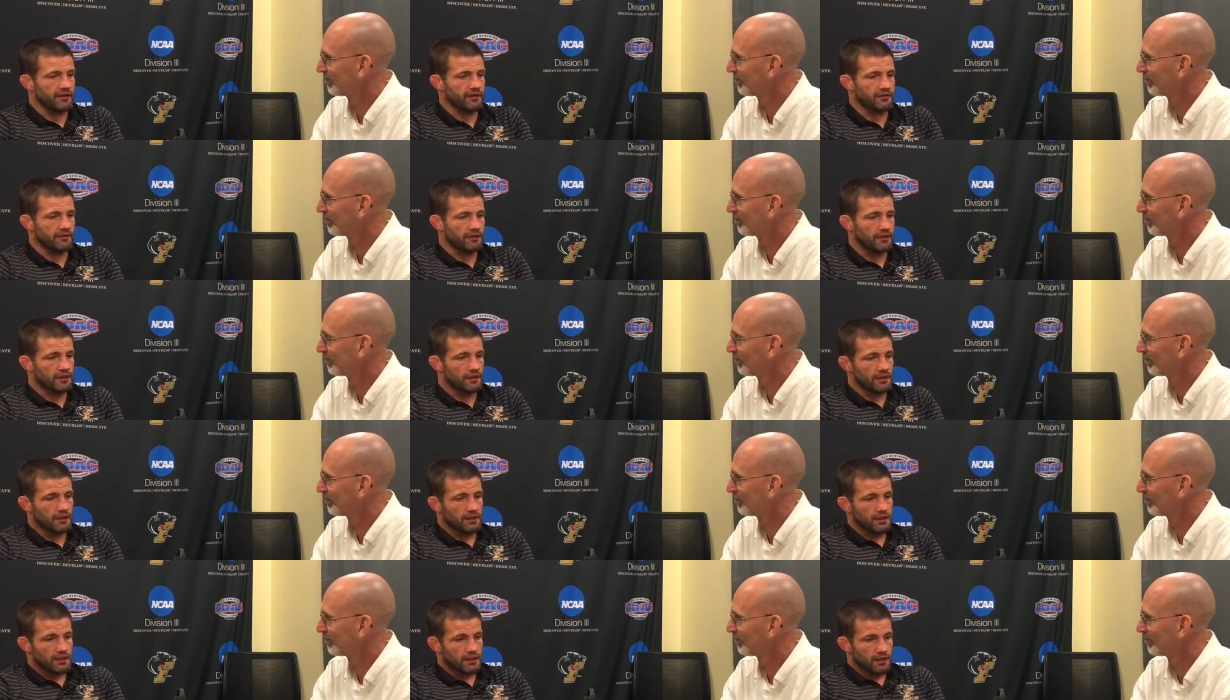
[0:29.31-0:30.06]
Speaker 1: and
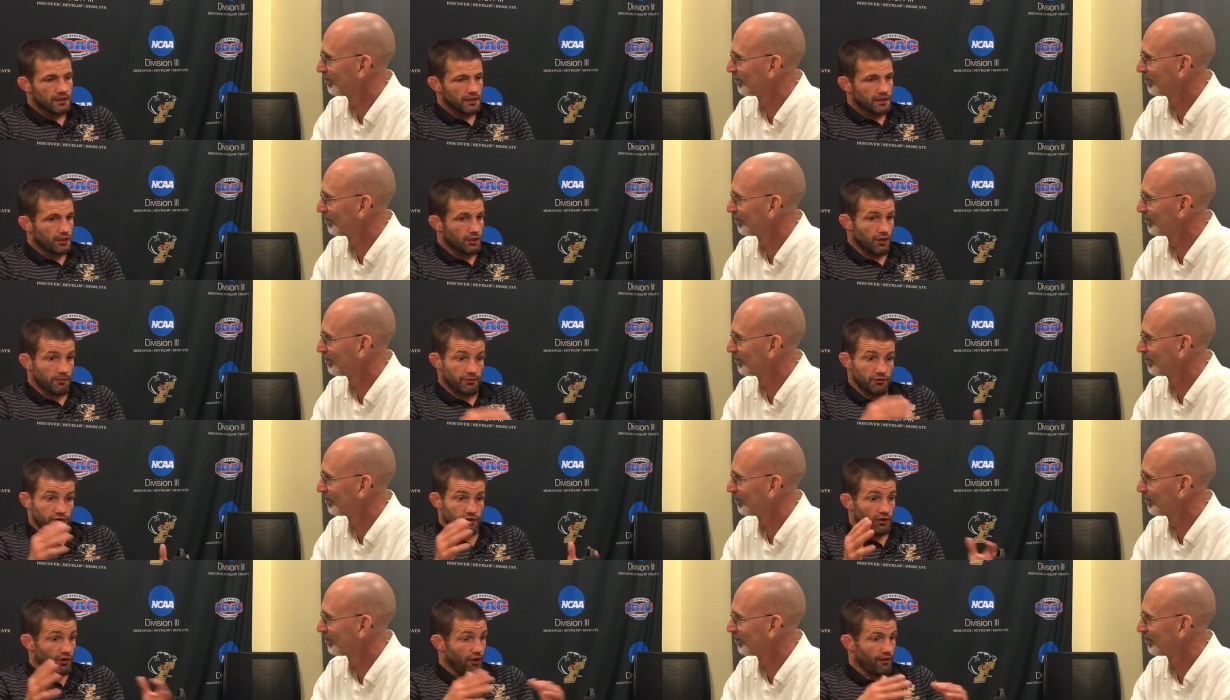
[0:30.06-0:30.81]
you know, in
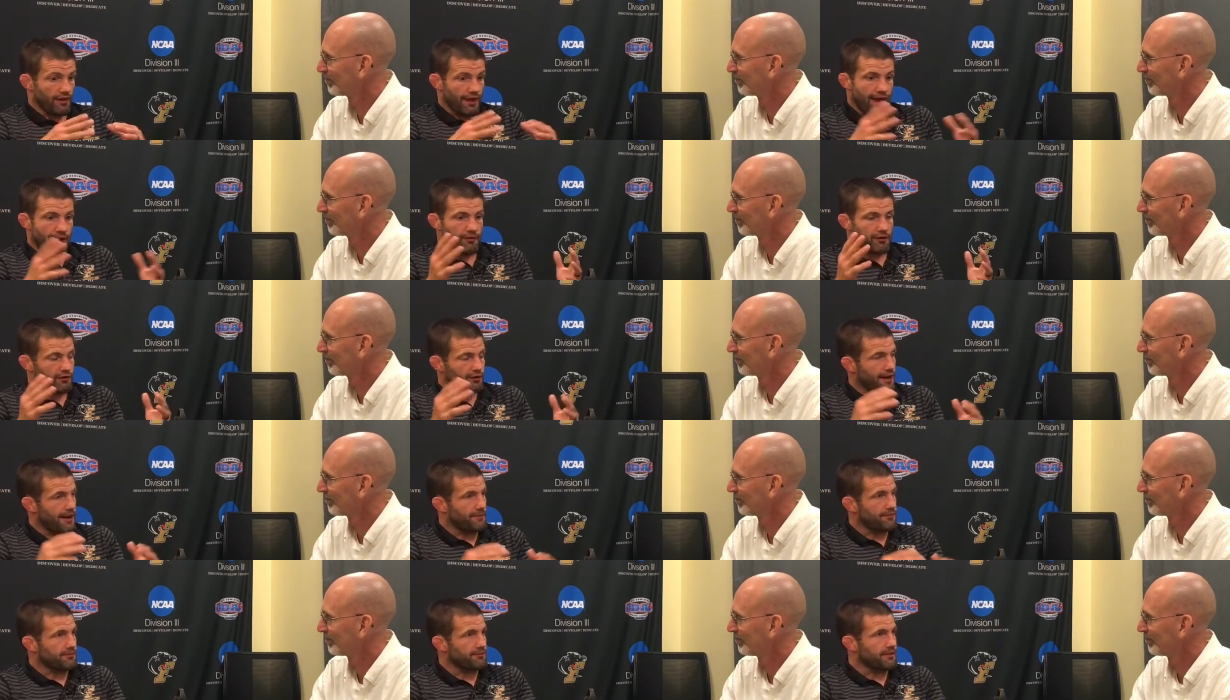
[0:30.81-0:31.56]
between all that, we
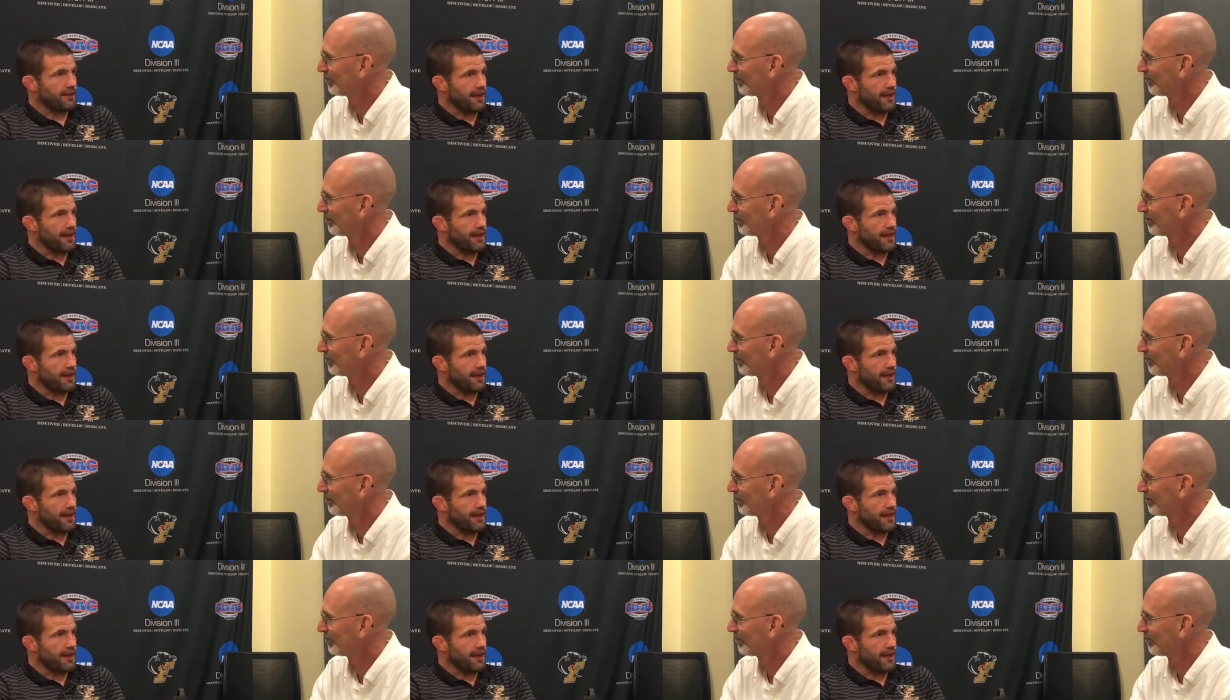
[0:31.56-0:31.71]
crammed some